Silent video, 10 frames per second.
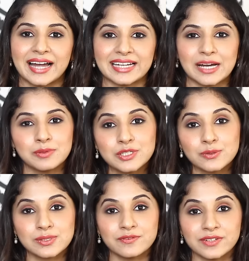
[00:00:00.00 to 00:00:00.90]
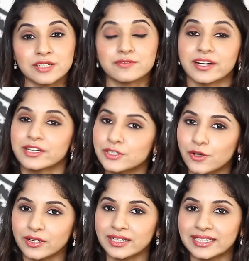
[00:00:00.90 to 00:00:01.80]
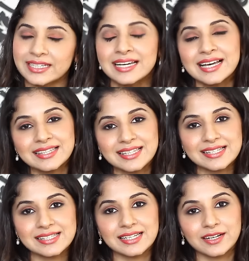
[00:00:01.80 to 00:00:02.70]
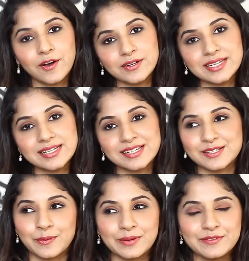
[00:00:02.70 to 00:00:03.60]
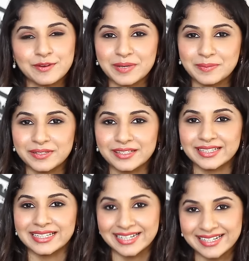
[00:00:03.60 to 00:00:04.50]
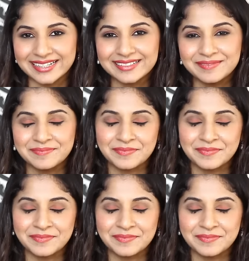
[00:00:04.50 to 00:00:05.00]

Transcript: and I will choose the winner very shortly. This contest is only for people in India.